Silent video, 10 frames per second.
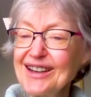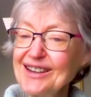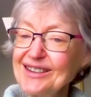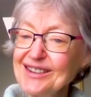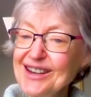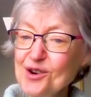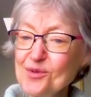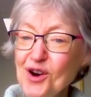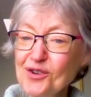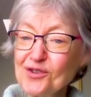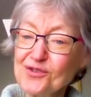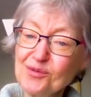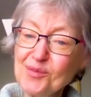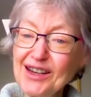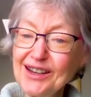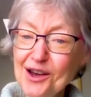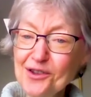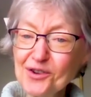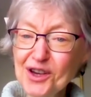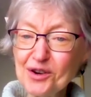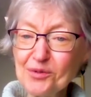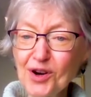and care partners are meeting other care